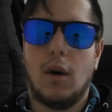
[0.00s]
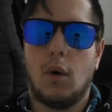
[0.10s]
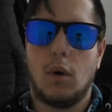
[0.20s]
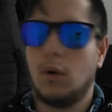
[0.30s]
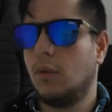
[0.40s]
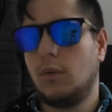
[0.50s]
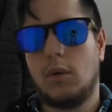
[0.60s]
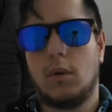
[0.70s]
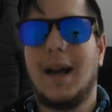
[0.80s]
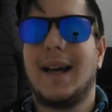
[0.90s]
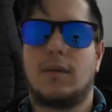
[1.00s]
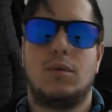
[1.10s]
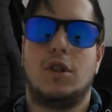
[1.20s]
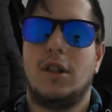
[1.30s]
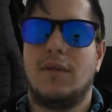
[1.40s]
Or heck,
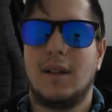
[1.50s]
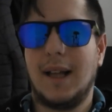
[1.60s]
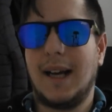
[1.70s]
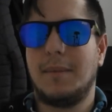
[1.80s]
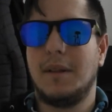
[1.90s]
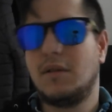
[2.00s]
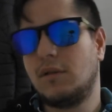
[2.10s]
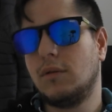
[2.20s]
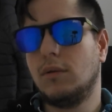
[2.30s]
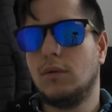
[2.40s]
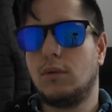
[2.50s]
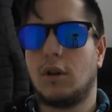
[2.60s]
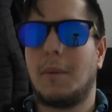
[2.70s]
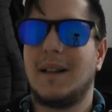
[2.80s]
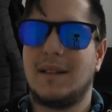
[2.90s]
would you even like me to
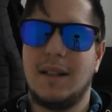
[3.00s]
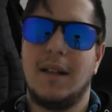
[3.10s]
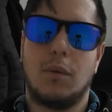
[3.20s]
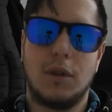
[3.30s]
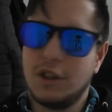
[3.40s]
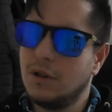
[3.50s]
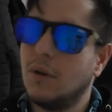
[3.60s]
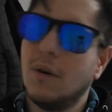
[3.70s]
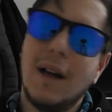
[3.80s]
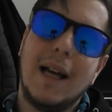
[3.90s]
talk about the original